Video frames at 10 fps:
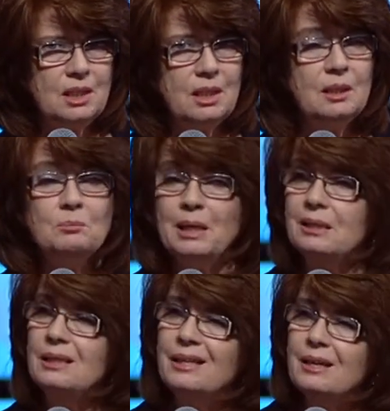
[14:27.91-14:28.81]
in
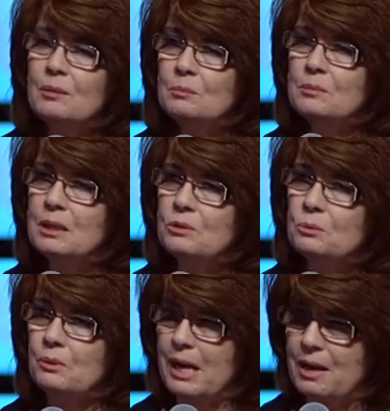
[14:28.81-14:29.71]
Bethlehem and
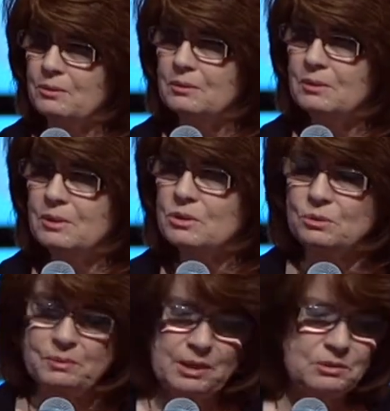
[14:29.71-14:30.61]
throughout the
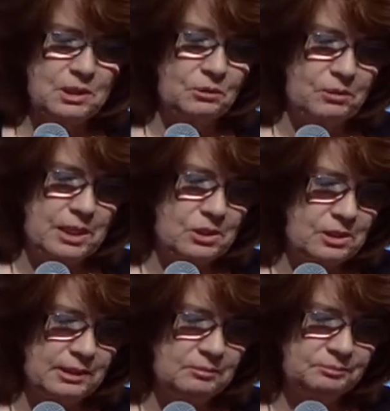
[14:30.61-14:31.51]
surrounding
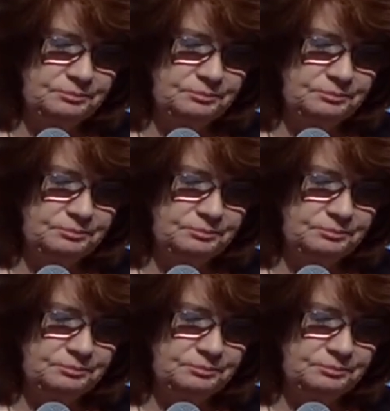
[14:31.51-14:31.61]
region.